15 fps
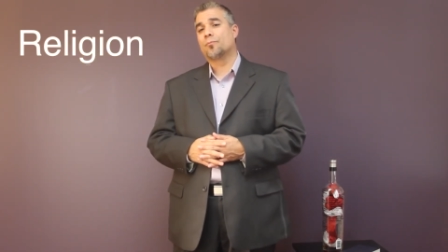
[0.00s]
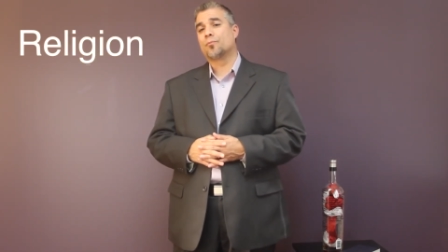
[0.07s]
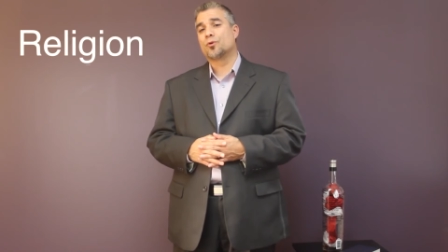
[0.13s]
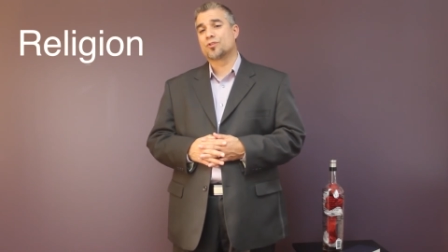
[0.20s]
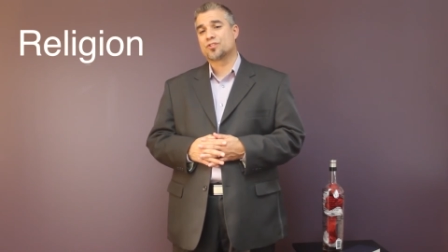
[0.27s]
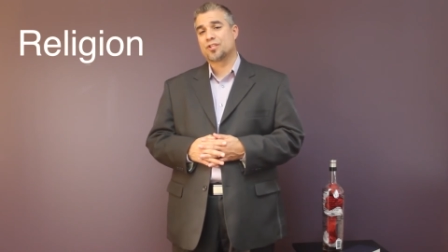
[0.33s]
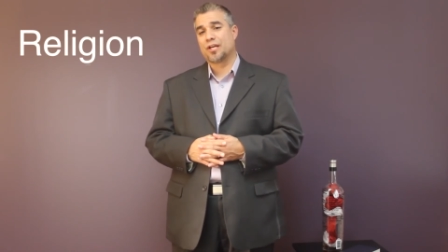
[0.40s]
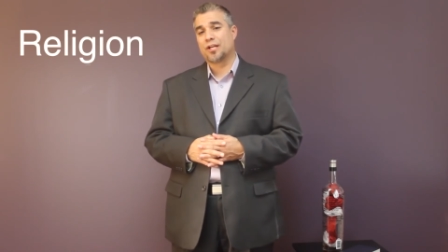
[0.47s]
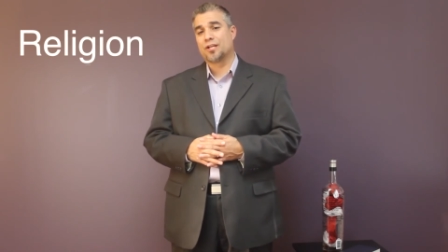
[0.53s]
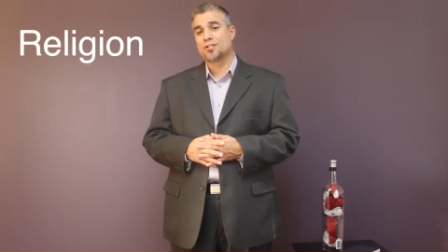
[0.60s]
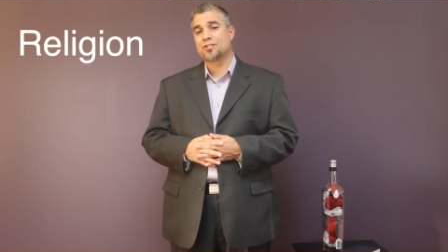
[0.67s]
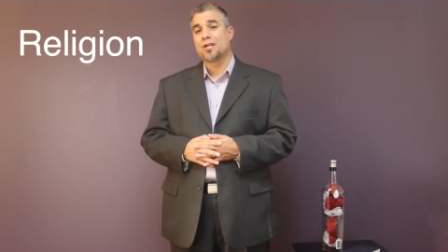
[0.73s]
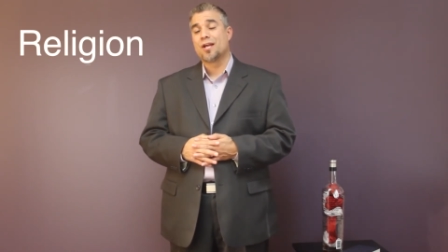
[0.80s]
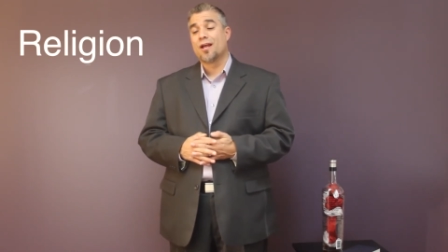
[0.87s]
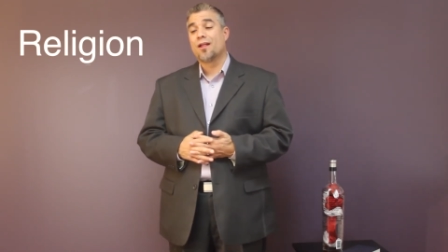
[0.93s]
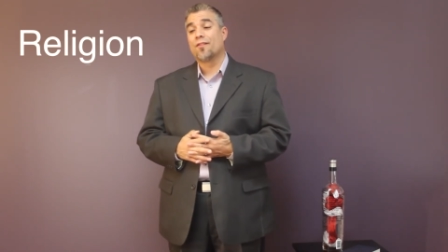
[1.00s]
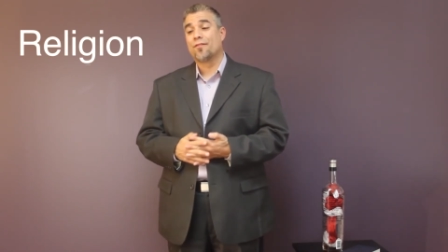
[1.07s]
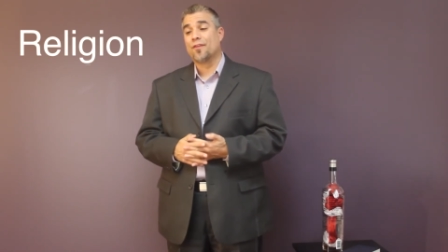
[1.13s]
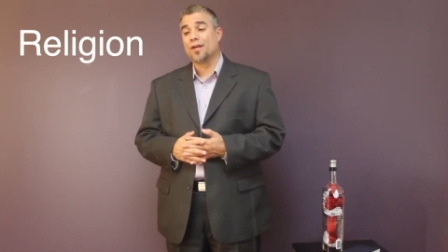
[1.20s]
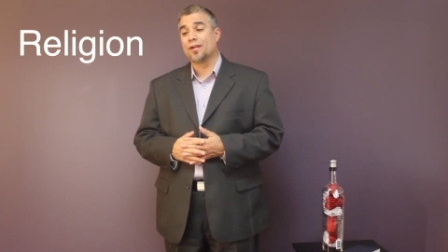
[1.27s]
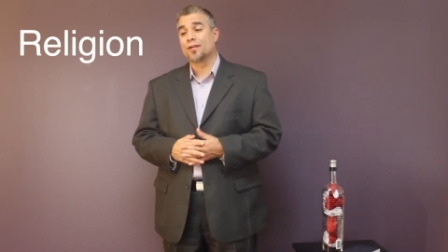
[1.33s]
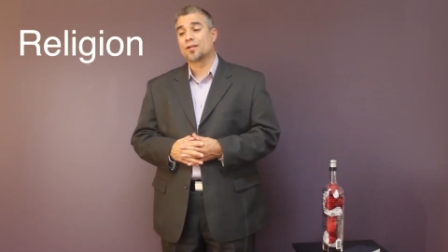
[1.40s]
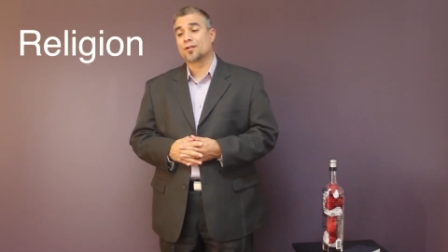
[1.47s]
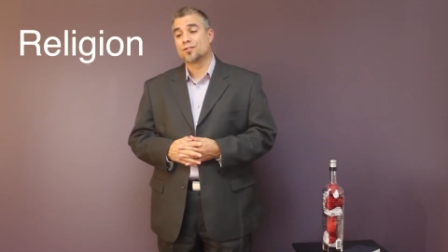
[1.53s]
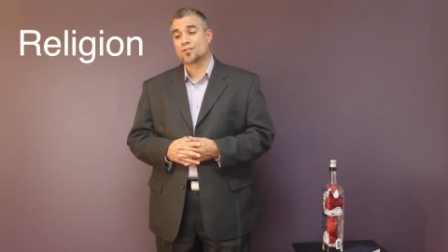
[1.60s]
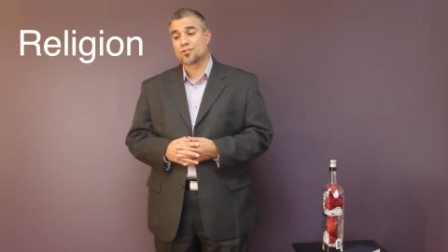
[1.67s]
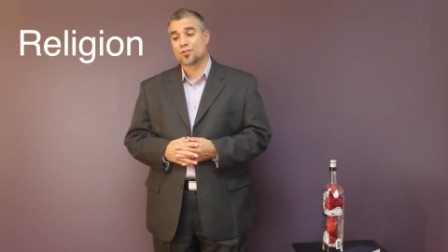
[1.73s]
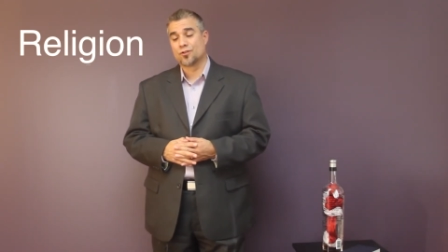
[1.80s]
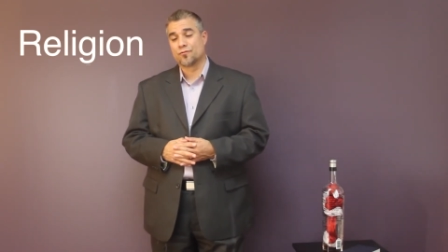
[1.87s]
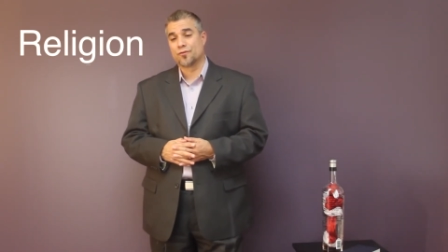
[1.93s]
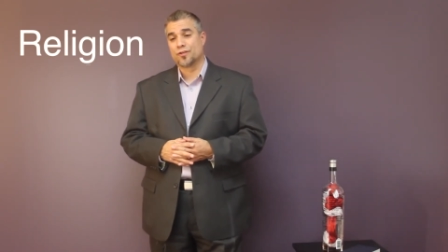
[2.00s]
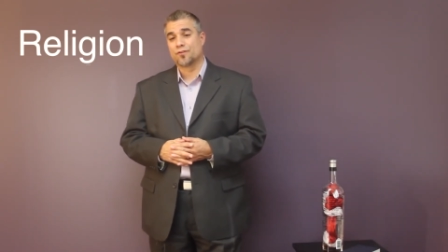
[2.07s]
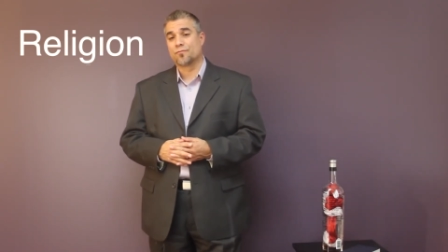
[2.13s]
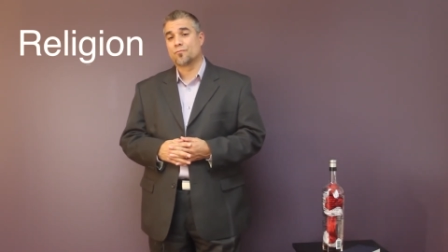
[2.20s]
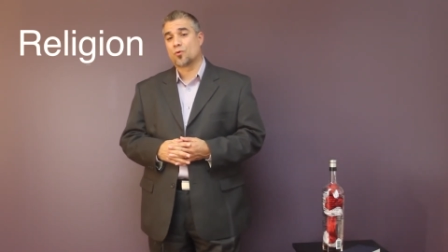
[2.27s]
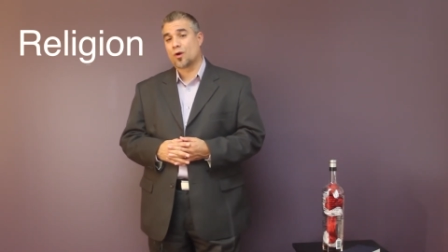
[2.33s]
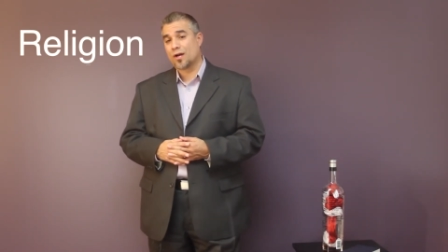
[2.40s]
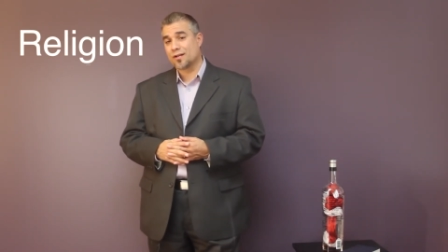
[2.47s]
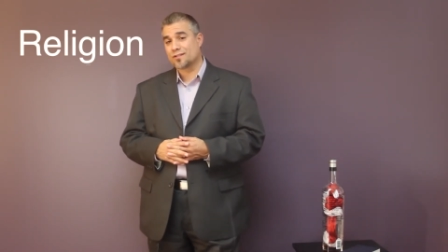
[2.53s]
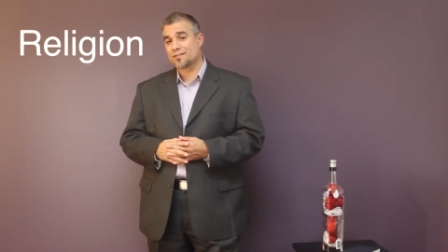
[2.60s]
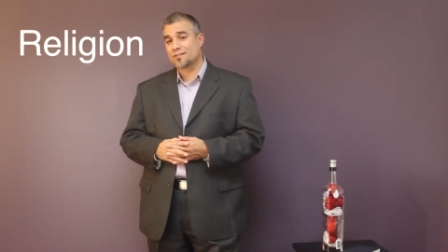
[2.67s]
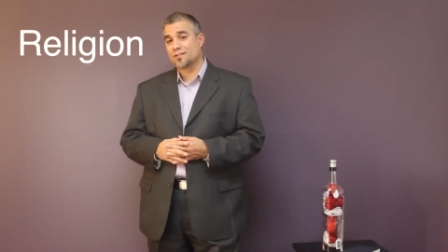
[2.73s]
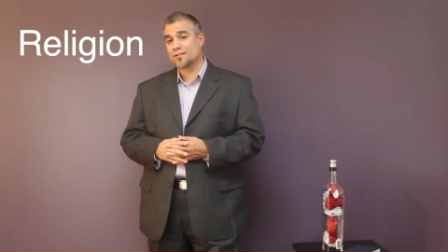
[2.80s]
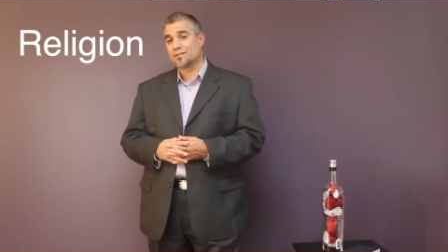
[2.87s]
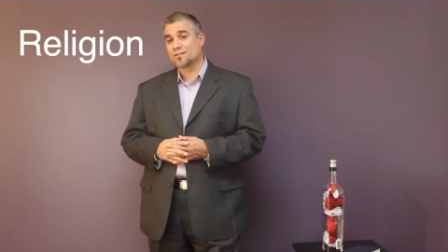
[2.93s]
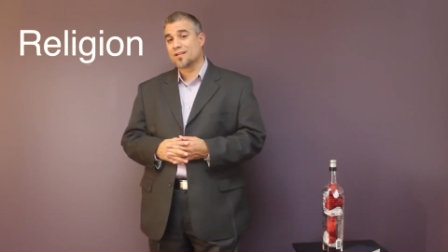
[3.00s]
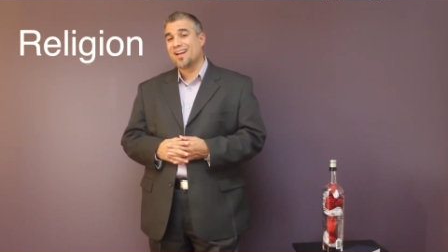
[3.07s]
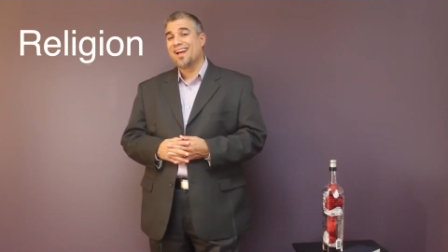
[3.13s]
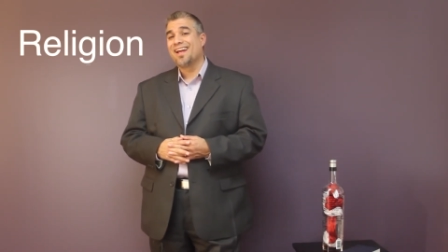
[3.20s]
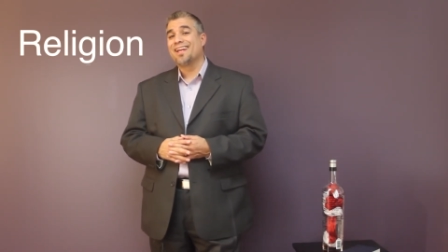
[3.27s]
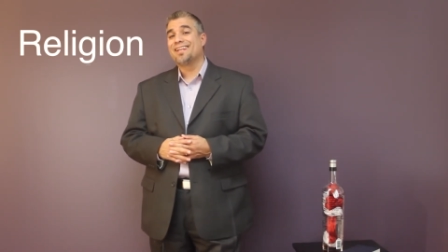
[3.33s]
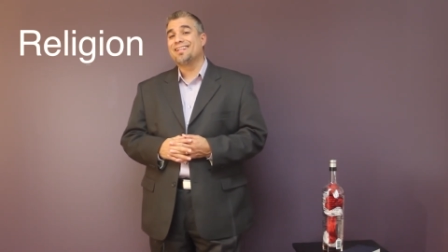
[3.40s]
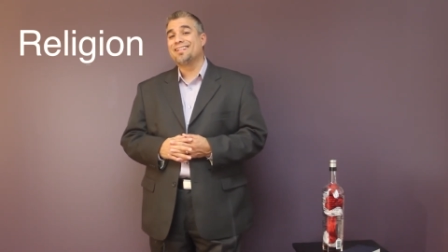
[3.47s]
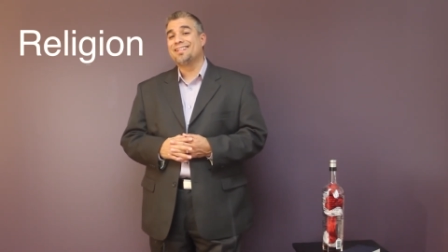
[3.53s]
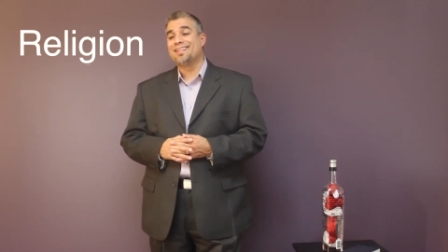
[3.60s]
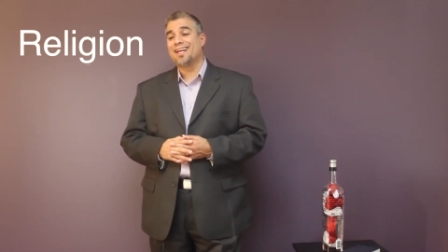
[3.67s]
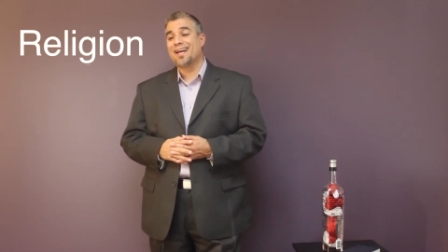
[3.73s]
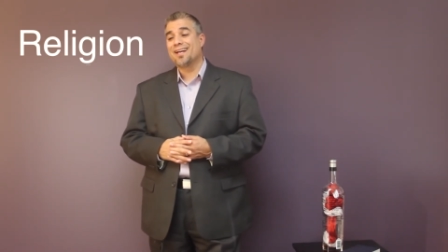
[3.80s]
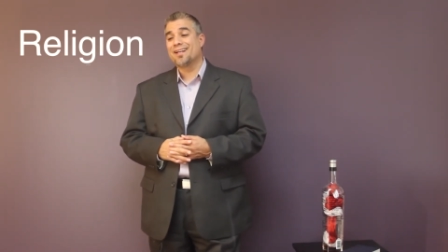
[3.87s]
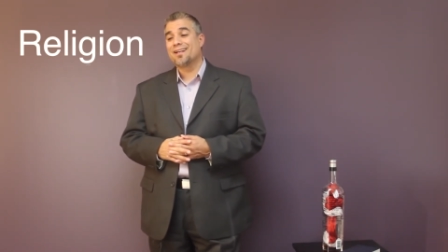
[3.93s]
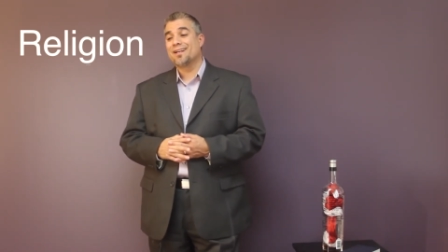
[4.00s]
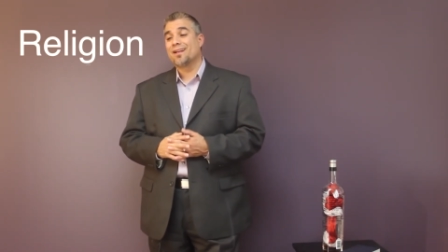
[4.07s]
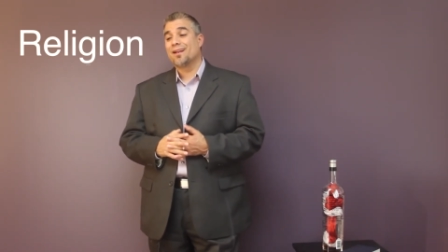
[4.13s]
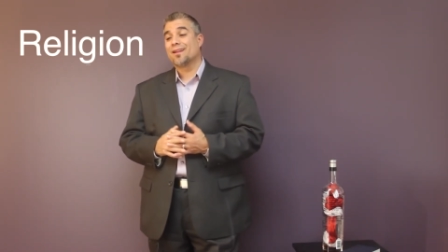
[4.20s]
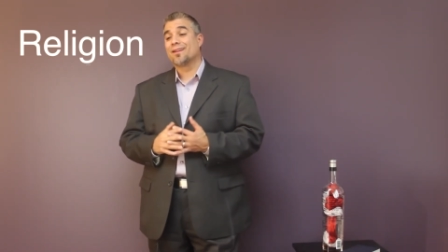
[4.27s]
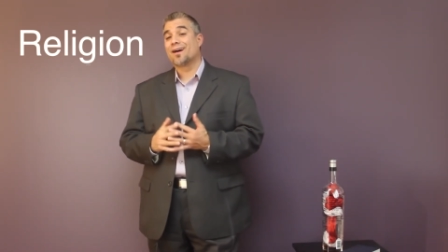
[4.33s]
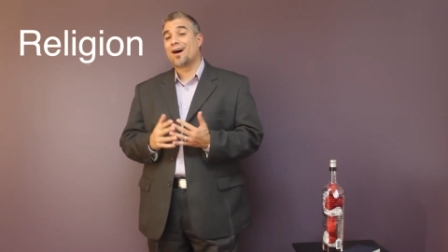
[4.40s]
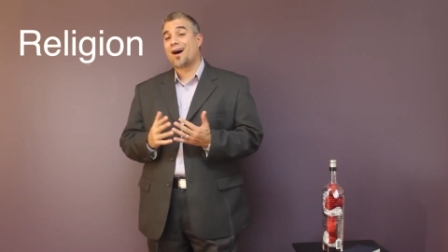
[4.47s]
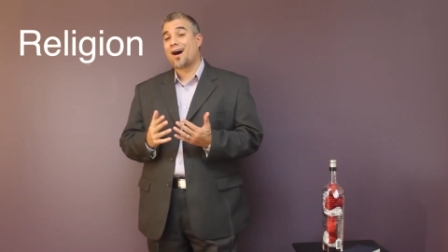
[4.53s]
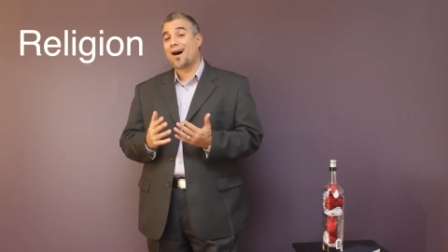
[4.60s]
percentage than conservative Protestants, yet the